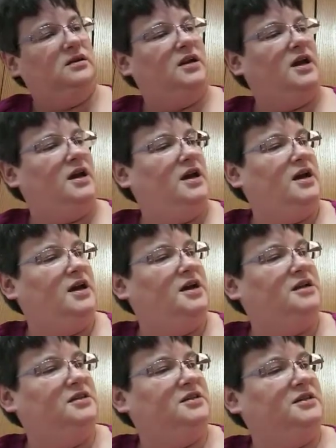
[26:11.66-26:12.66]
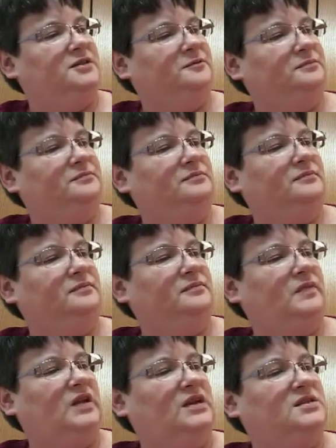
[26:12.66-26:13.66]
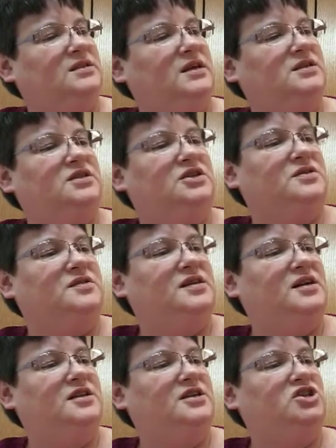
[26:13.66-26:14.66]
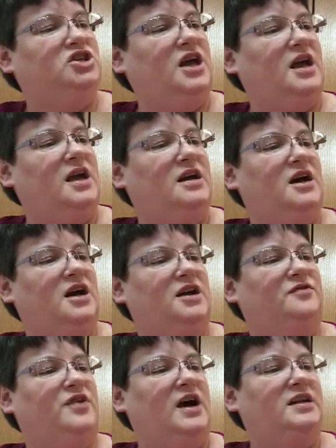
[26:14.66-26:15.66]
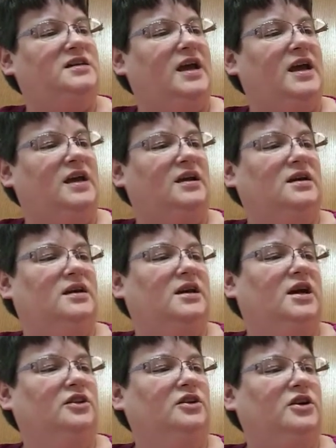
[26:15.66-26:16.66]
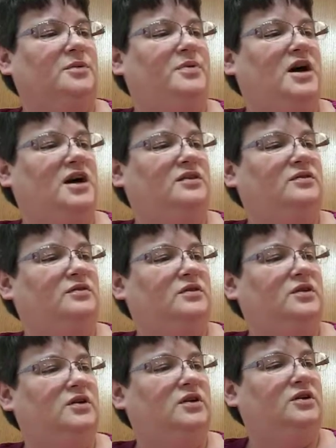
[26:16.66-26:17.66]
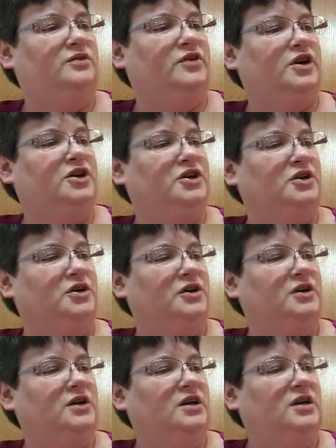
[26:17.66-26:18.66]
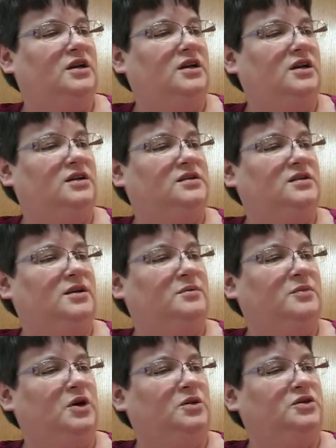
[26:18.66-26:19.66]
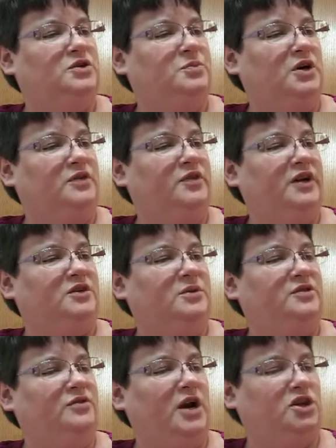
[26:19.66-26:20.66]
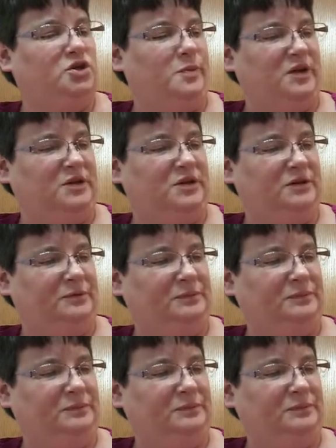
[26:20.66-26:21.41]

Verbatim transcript: And it says to sit in the shade on a fine day and look upon verdure is the most perfect refreshment.